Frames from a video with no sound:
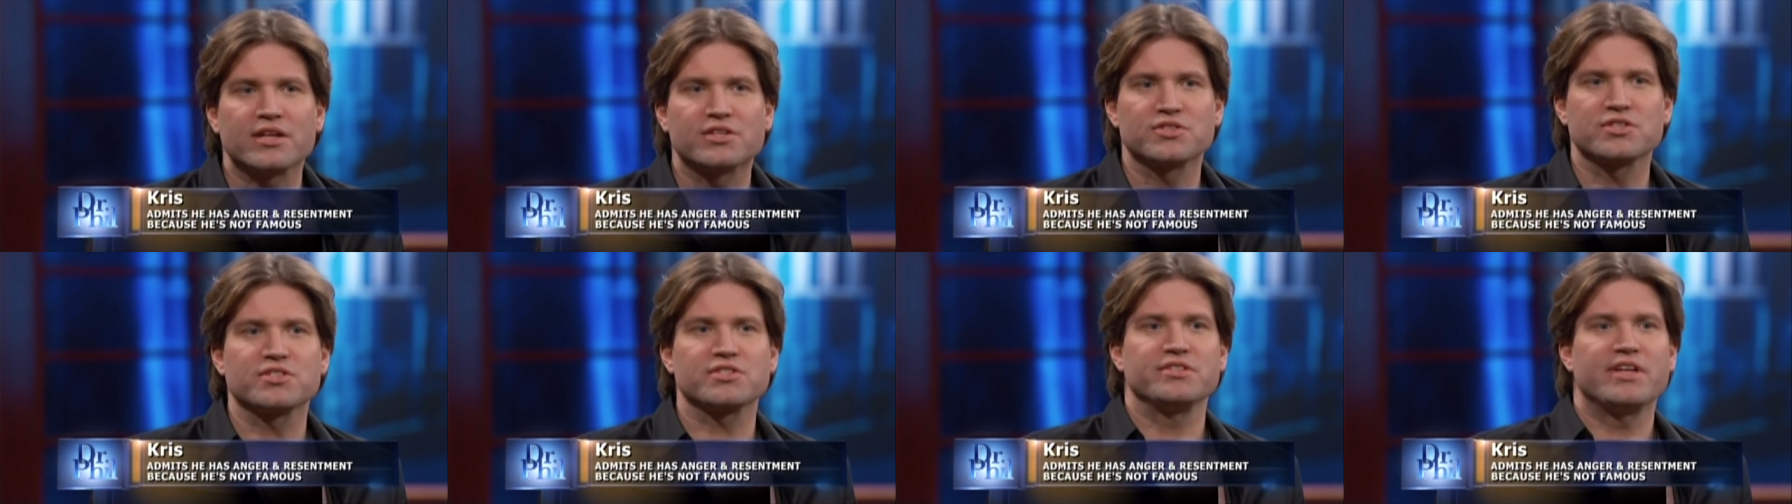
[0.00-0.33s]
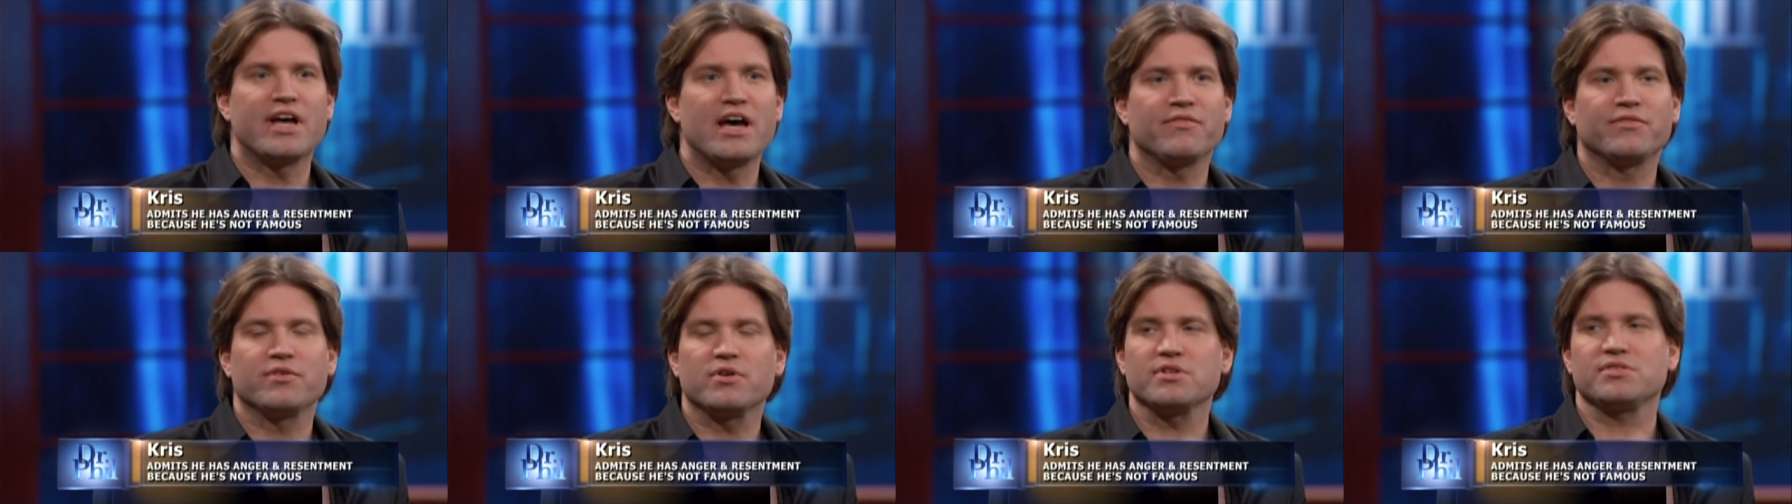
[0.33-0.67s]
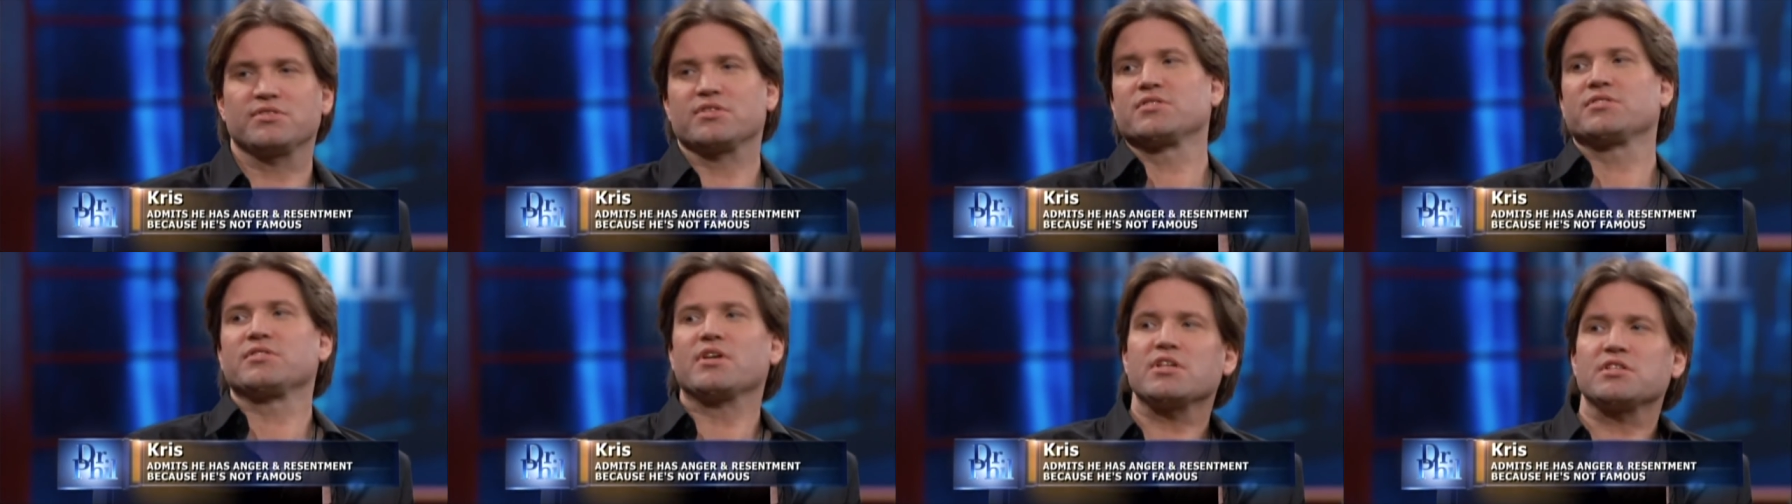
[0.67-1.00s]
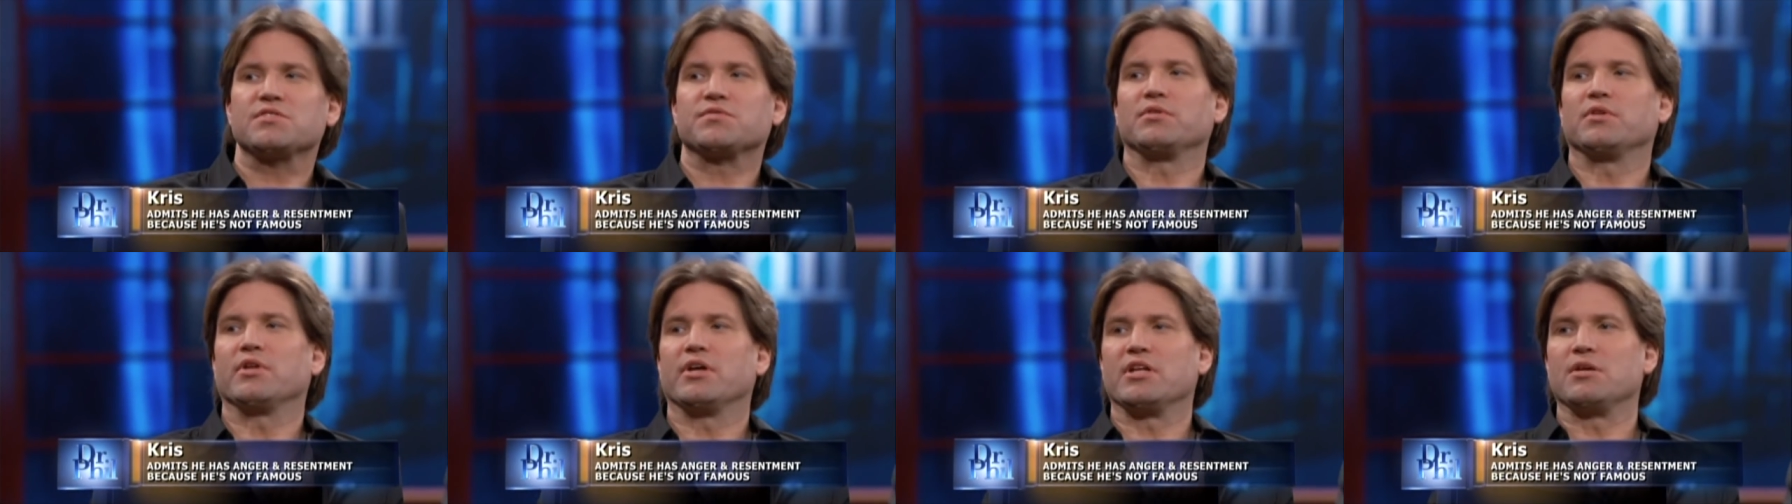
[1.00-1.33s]
It's just not very
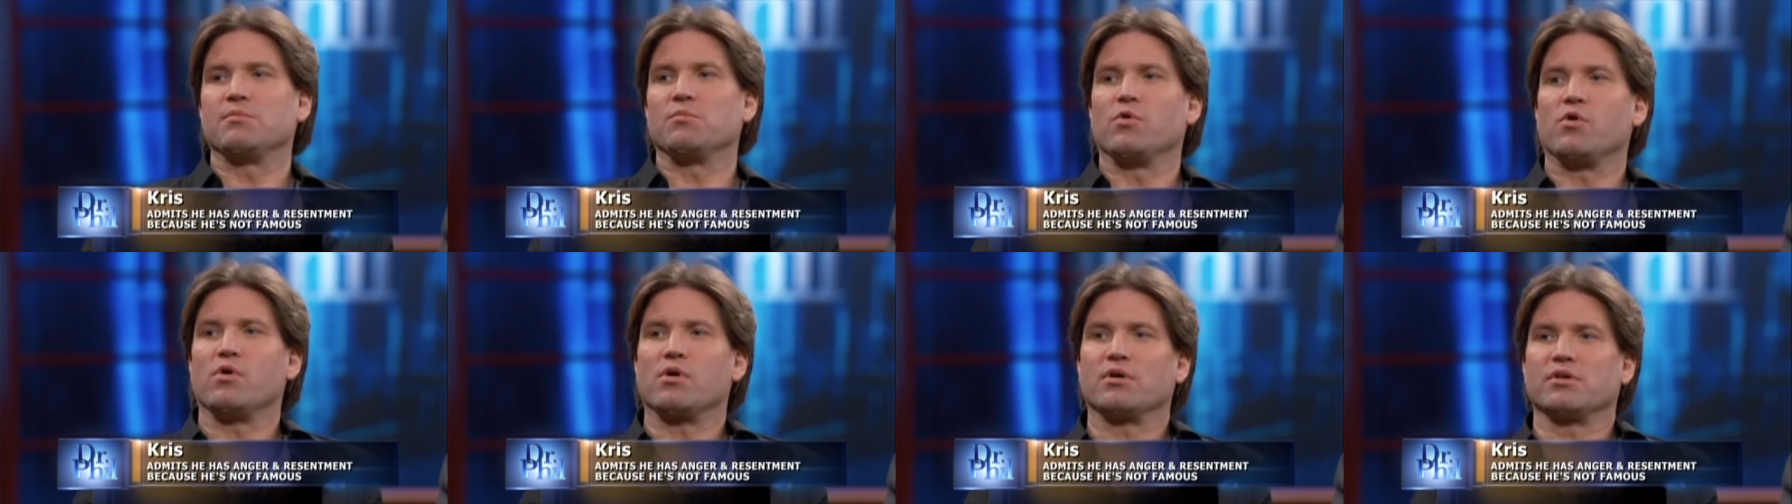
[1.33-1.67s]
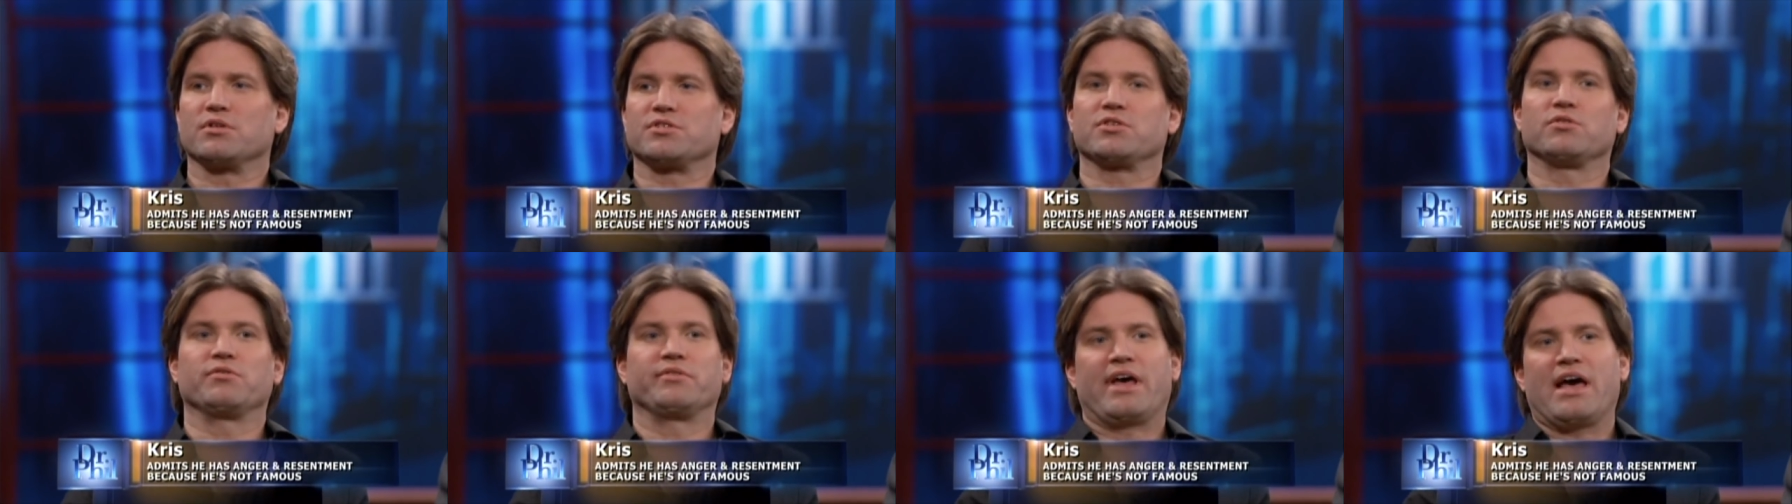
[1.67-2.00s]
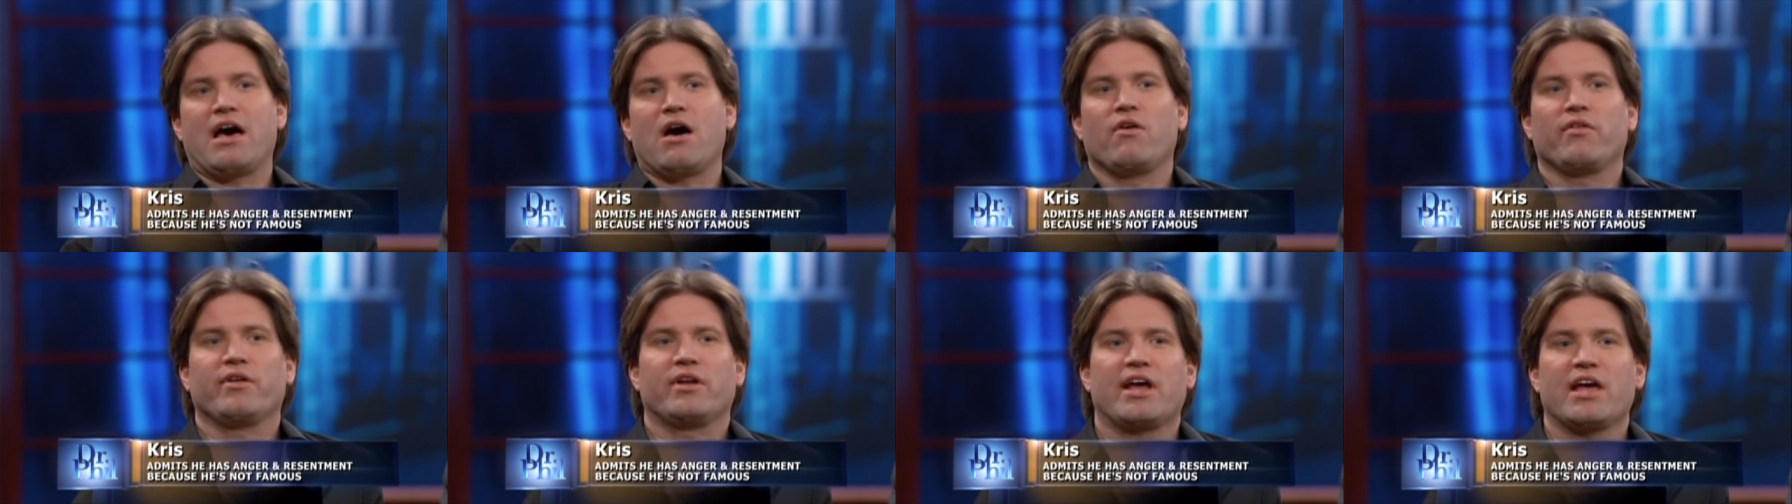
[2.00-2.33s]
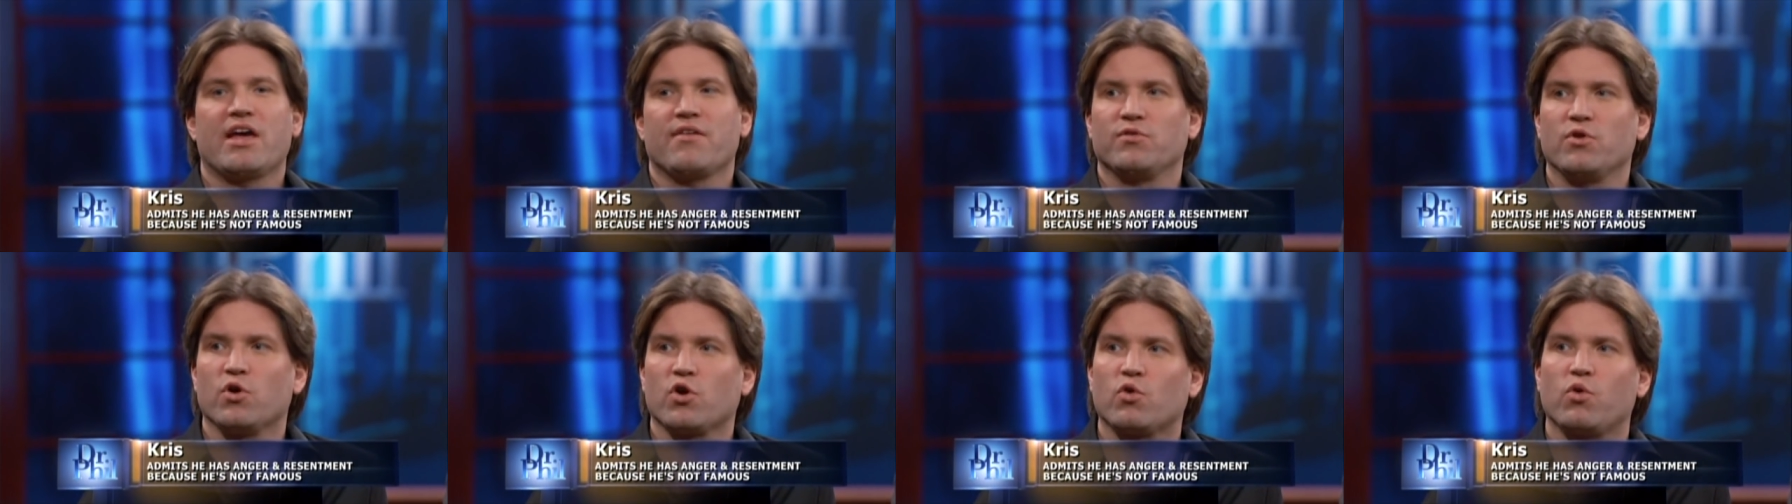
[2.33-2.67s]
successful anymore. So now well, that I
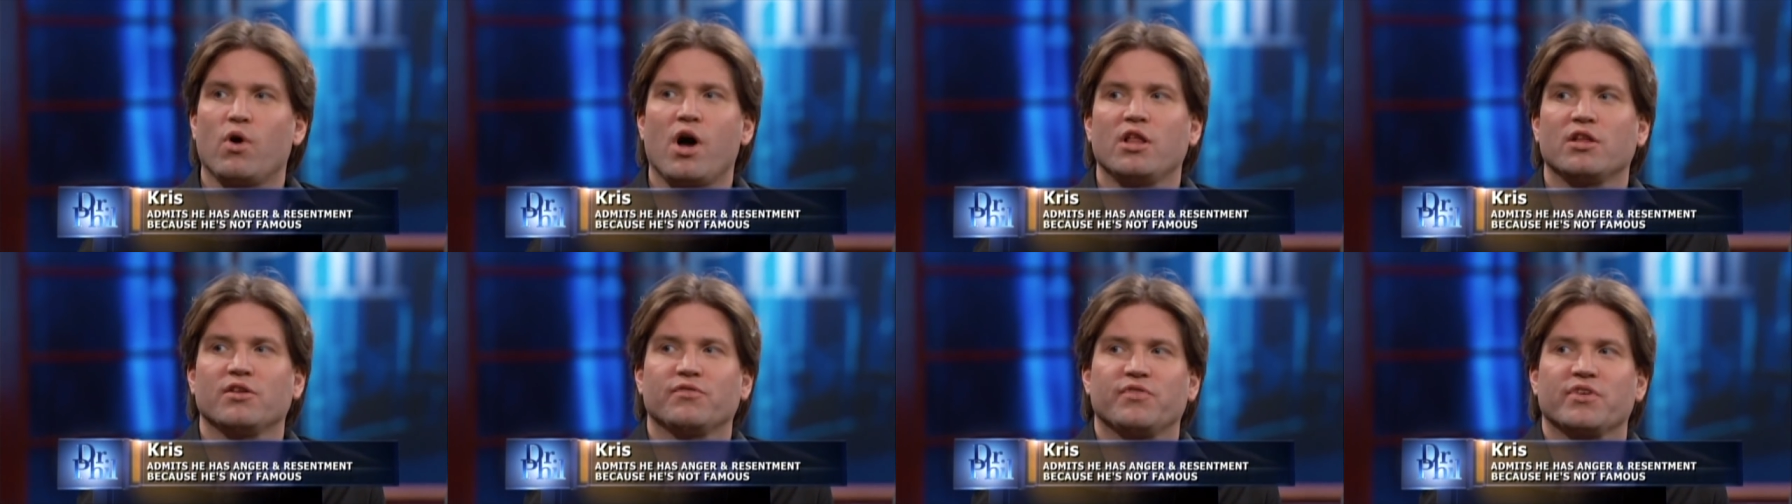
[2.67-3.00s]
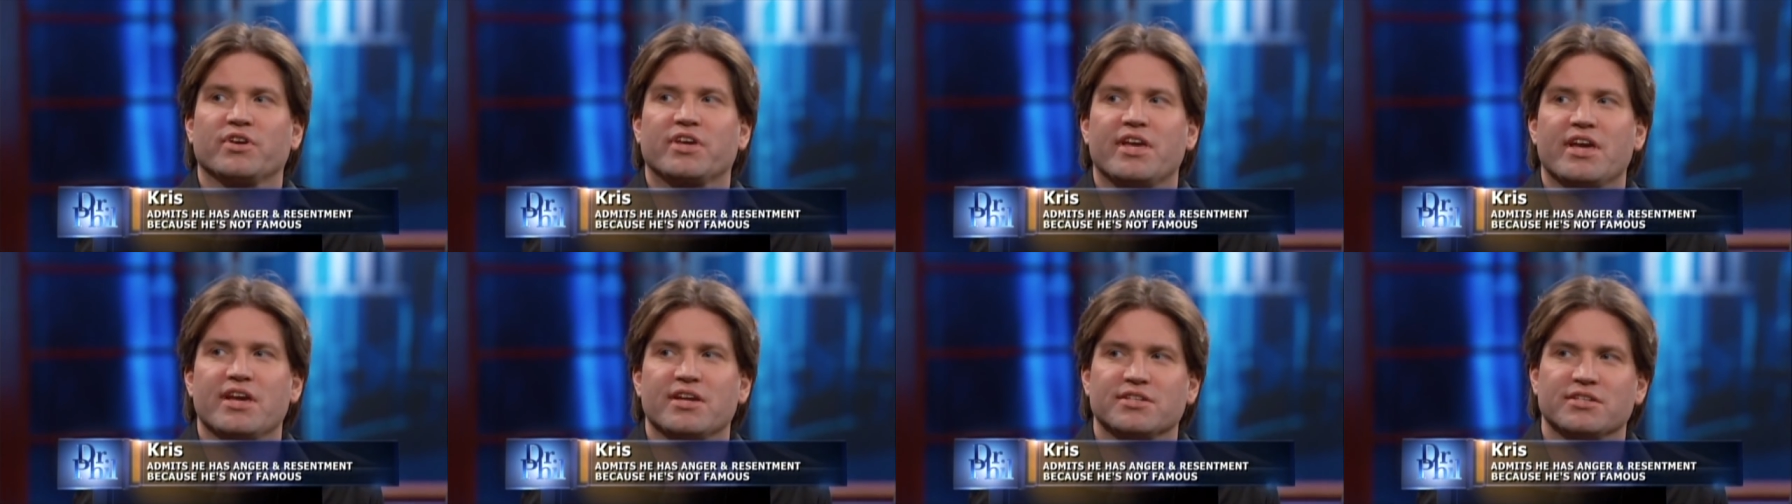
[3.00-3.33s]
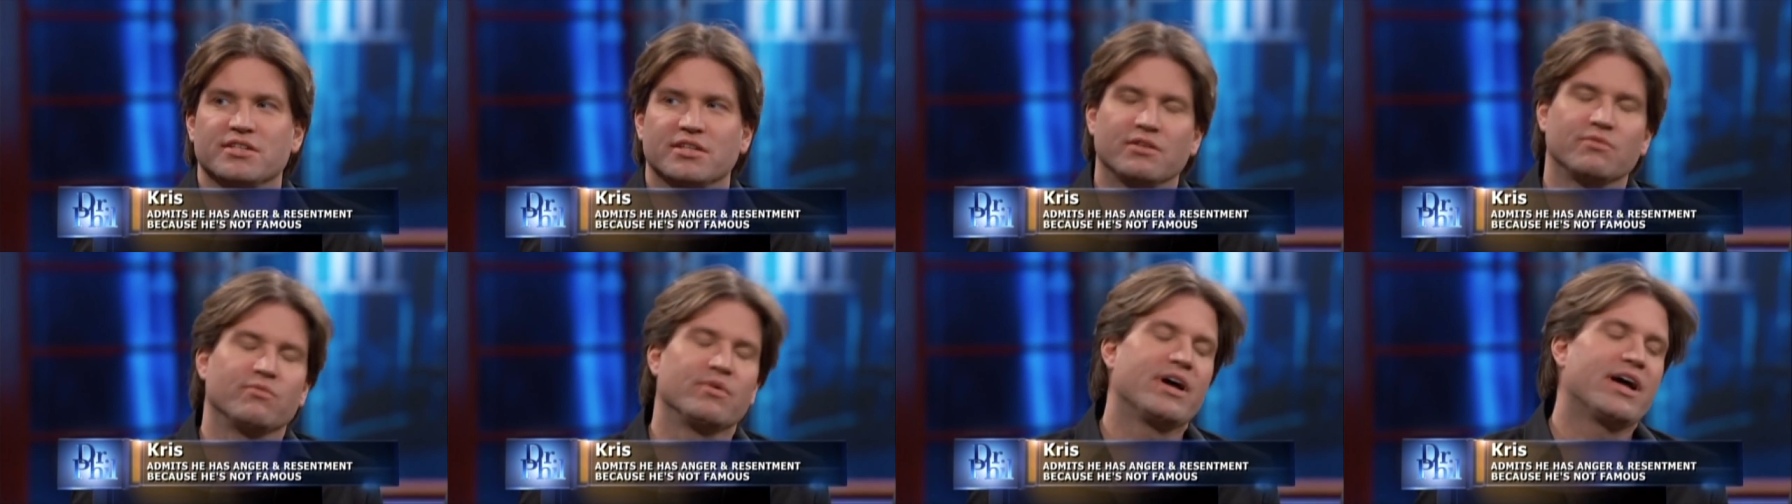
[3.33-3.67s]
have no quit doing it.